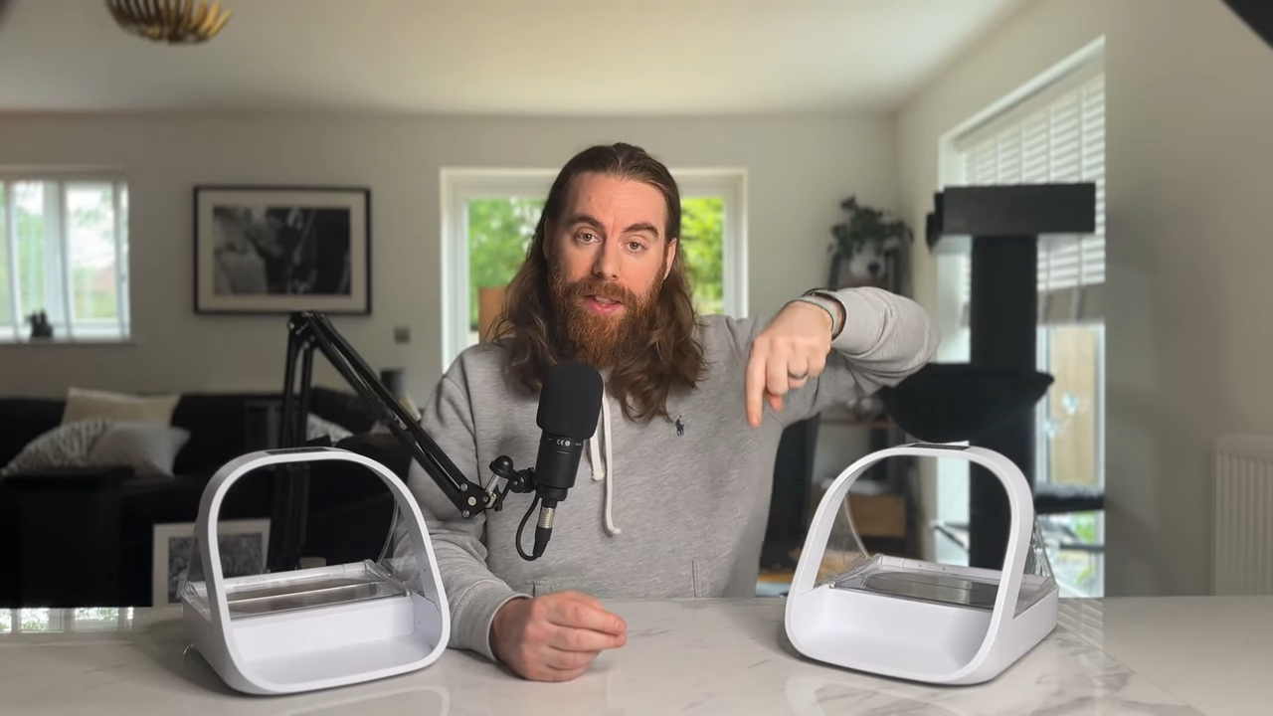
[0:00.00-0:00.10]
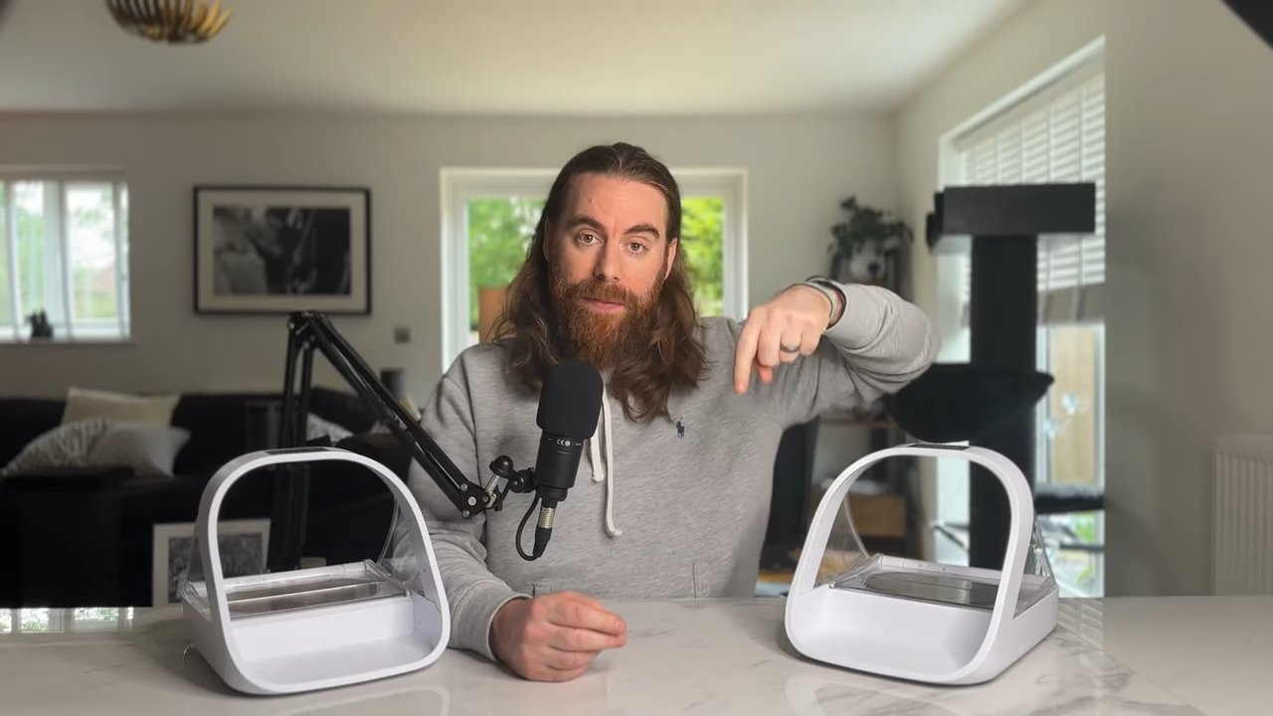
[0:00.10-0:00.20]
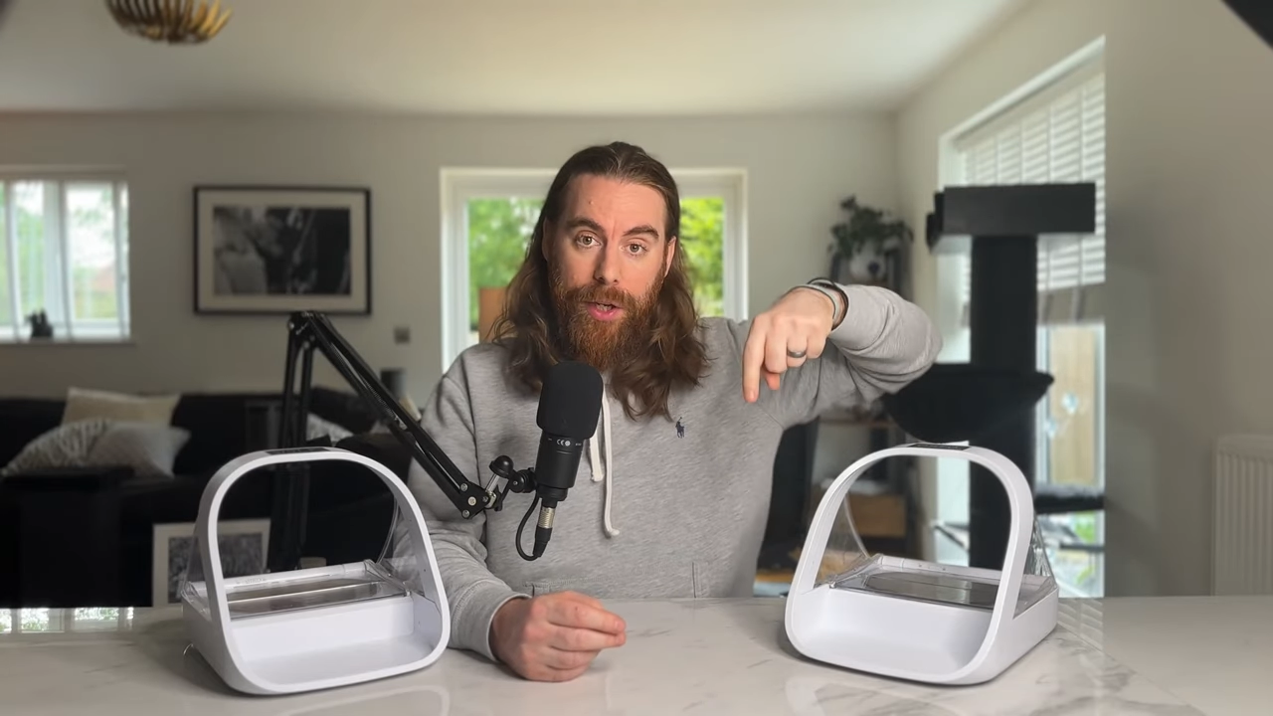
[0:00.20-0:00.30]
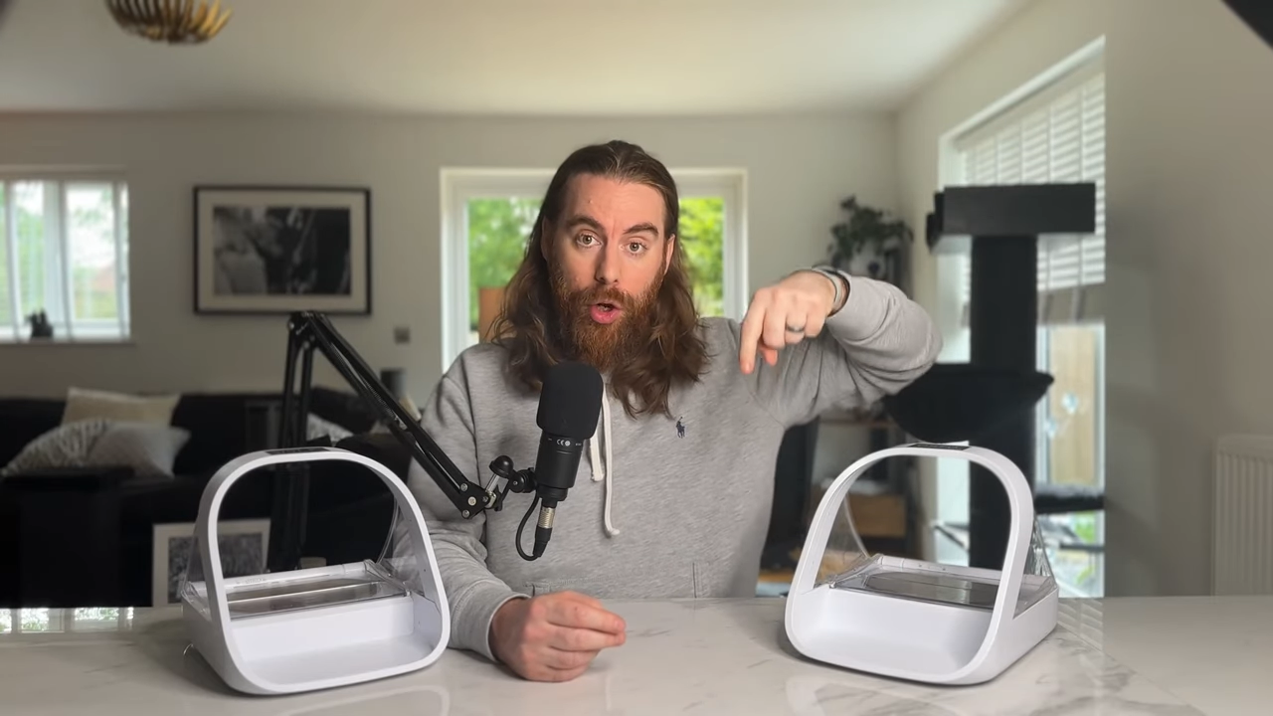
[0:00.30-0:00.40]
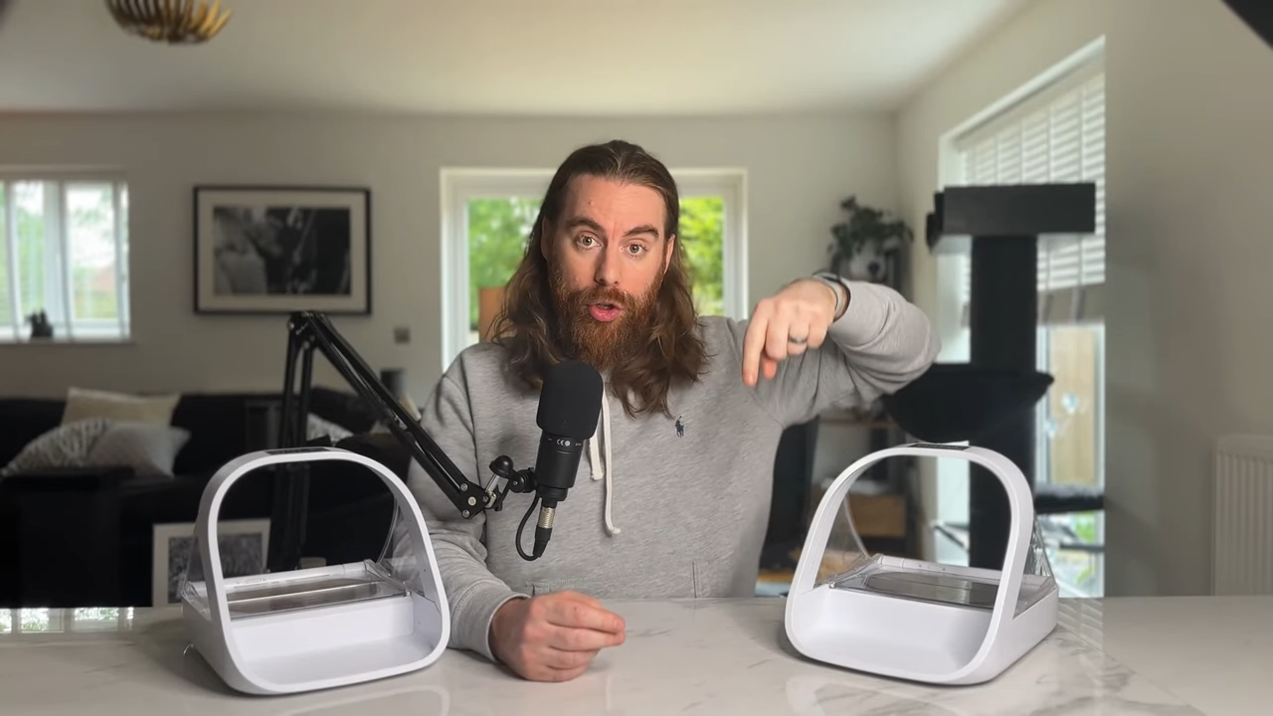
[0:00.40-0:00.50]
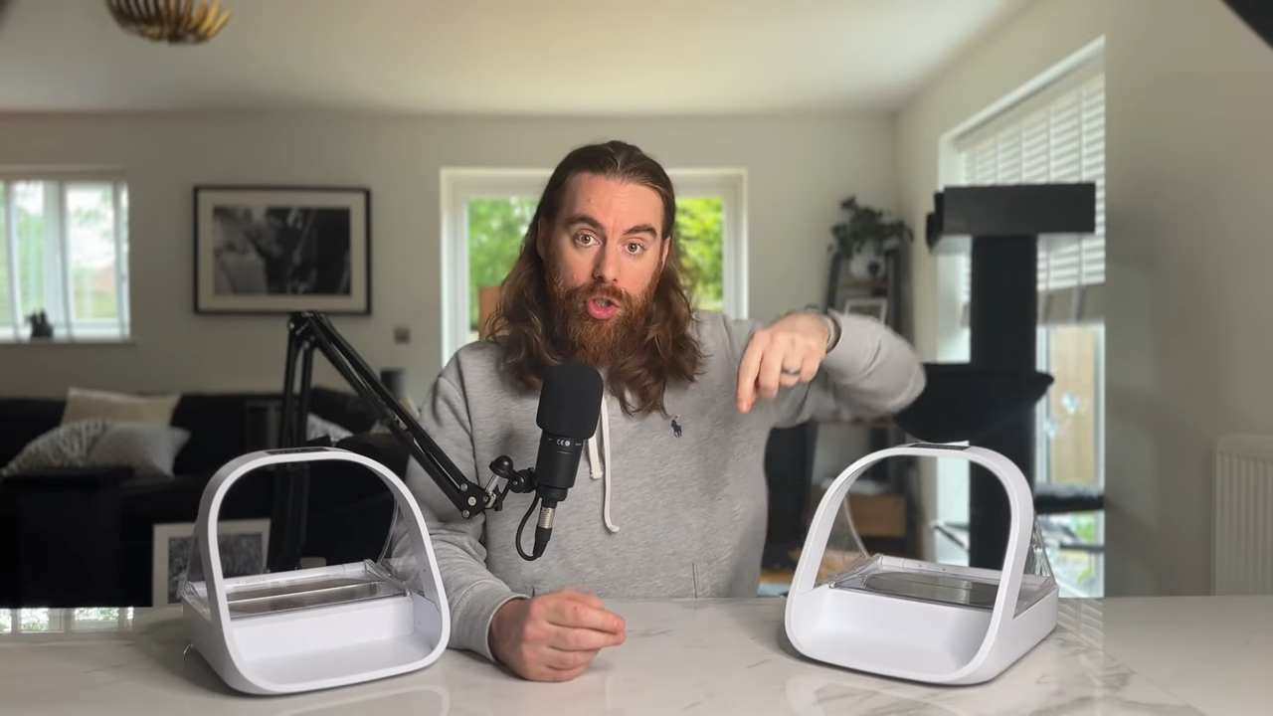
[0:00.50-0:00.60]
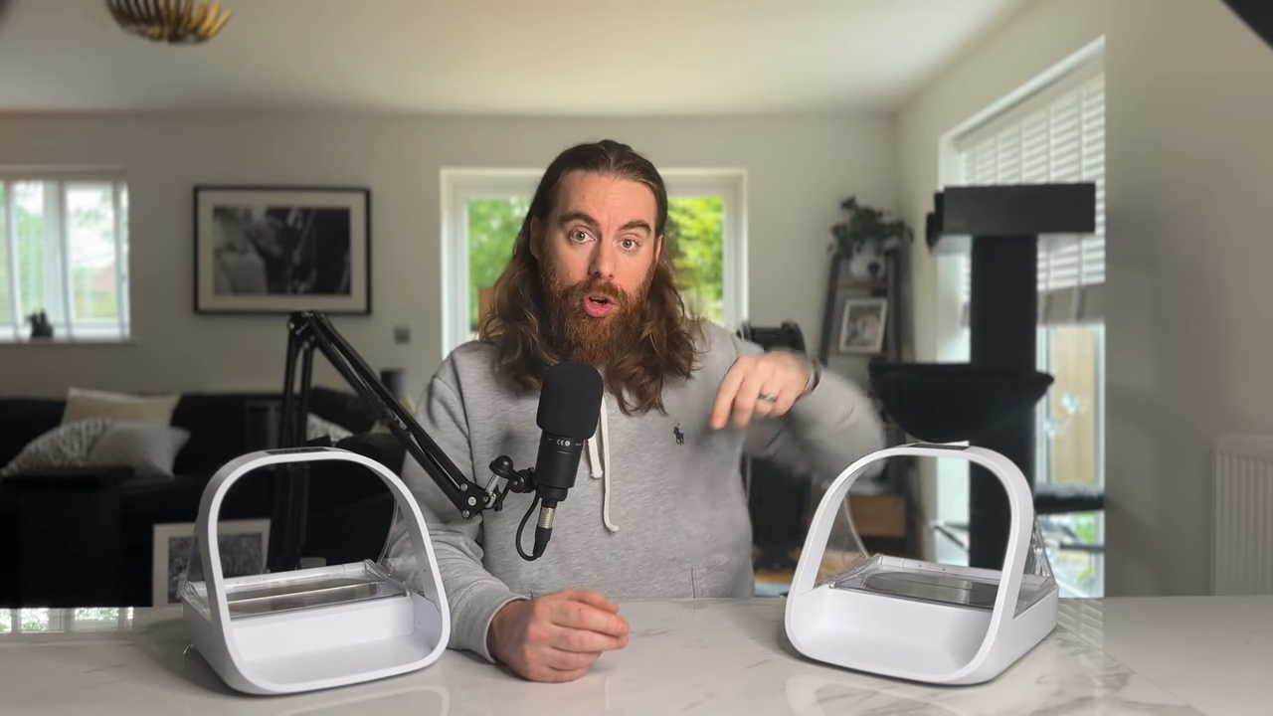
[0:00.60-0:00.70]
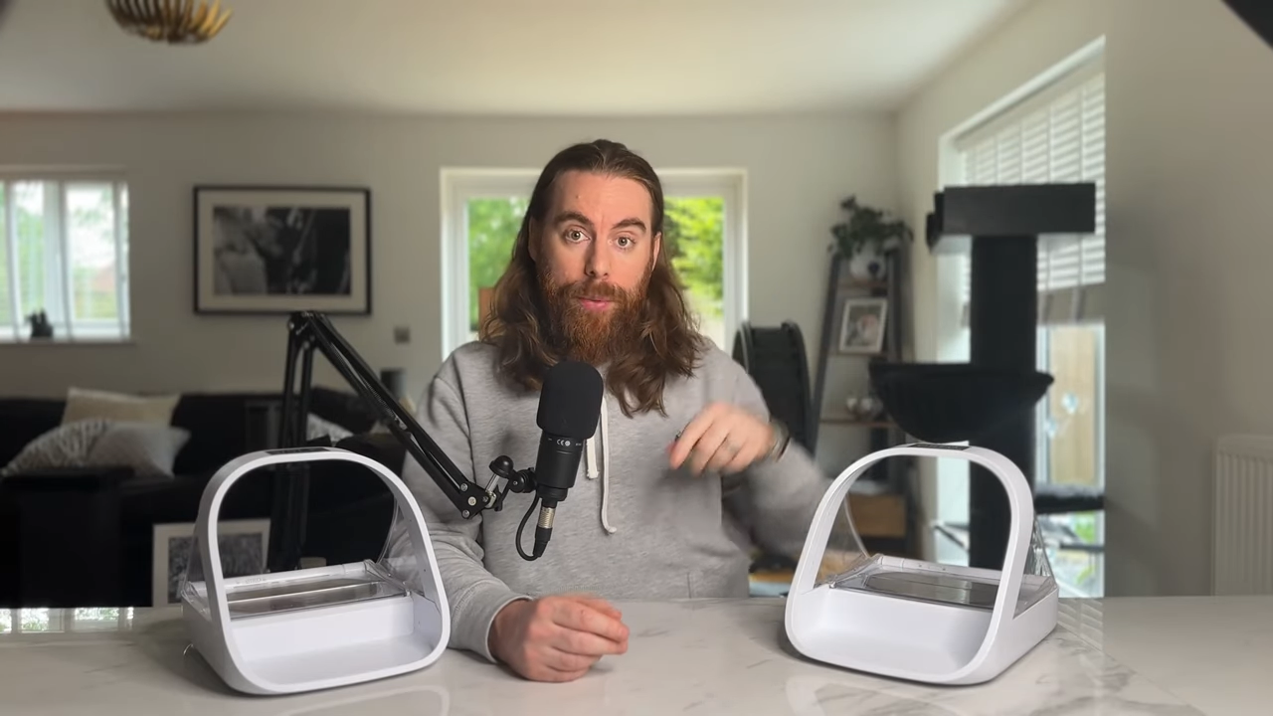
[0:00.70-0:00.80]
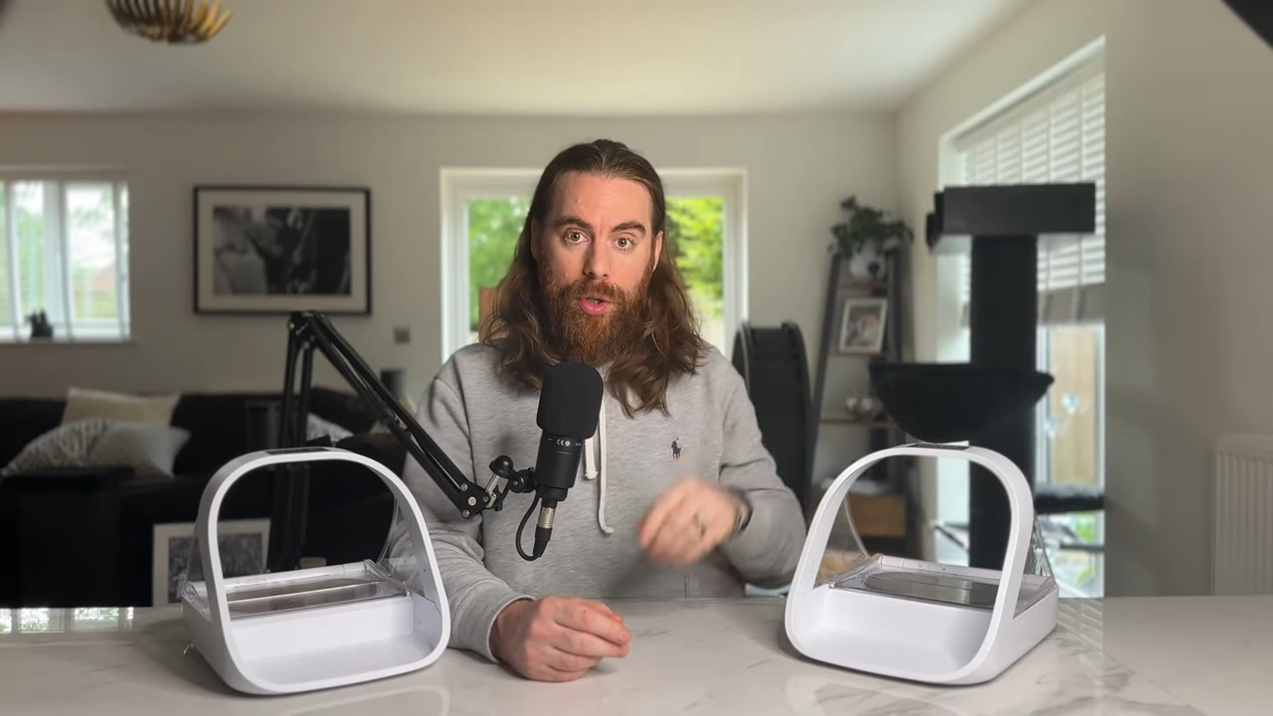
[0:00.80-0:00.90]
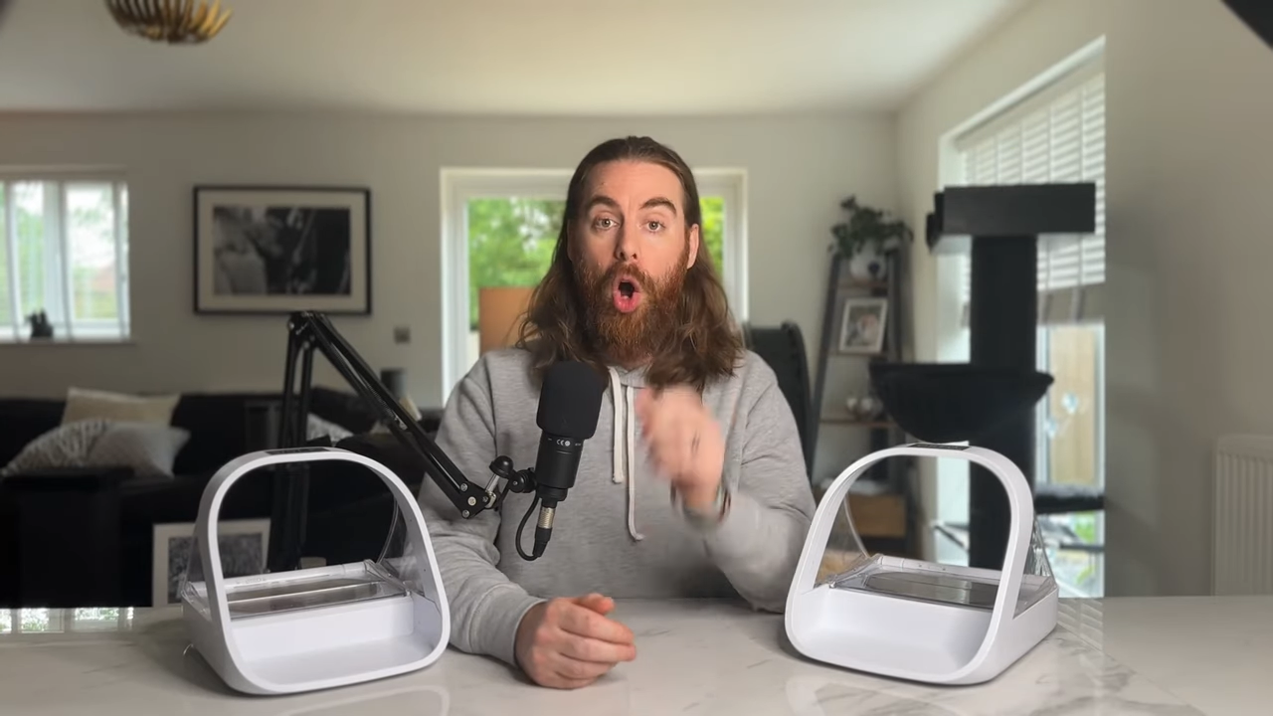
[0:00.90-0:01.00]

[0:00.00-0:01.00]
video description.